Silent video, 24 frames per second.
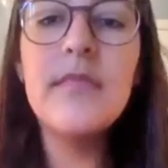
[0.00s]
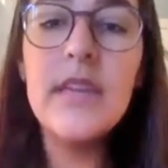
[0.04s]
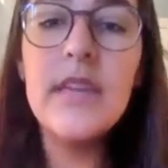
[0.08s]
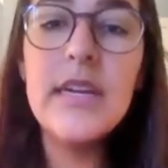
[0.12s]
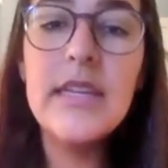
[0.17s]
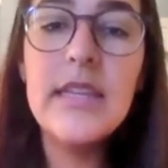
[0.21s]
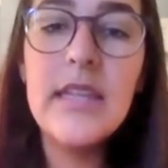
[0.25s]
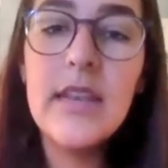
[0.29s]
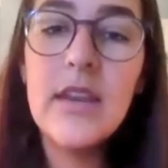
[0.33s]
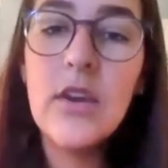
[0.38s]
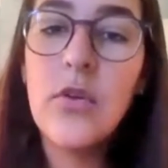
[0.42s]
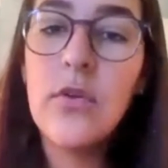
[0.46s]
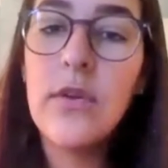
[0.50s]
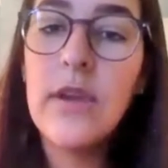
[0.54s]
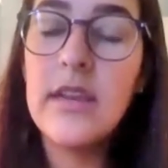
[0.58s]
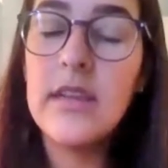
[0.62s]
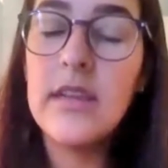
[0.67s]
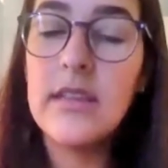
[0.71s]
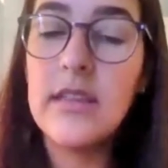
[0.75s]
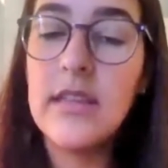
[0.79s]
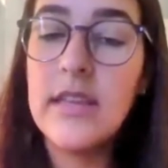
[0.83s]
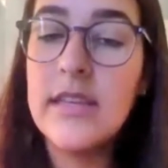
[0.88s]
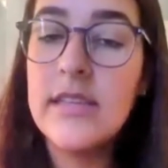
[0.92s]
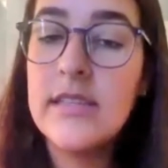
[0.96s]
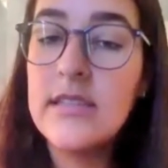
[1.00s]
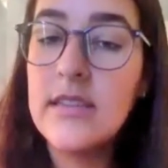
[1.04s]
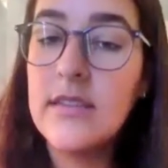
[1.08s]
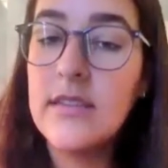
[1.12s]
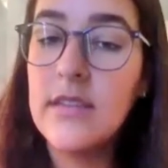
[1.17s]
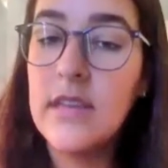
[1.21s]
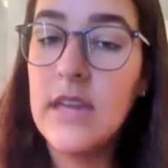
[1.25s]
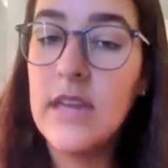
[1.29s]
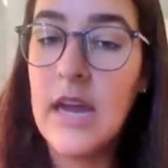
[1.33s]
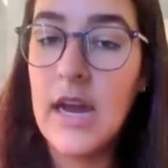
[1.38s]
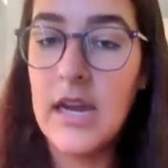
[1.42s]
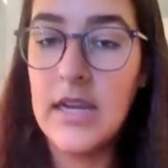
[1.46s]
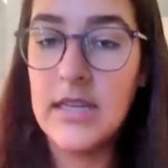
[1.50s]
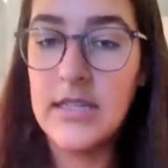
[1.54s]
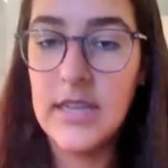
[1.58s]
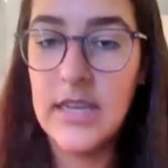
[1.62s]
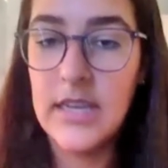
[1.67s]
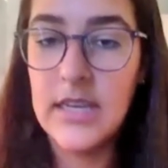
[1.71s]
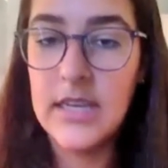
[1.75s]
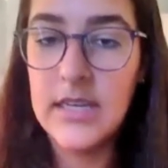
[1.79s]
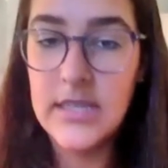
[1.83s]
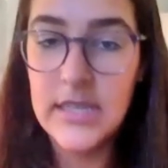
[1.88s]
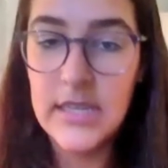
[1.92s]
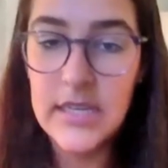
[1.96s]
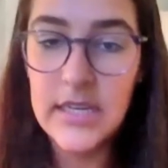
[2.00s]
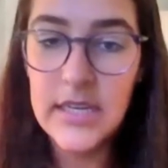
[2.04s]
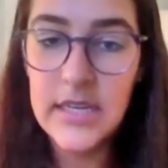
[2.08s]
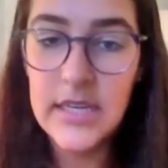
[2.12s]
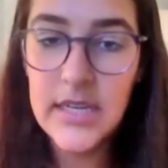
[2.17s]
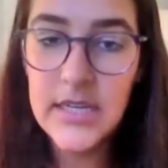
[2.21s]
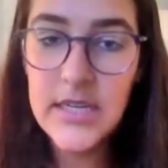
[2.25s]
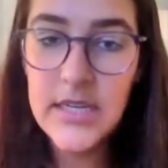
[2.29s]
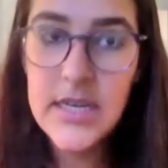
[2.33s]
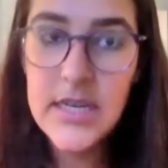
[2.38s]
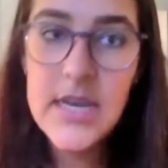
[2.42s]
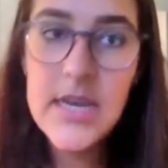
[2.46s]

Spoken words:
and then create a list of the content needed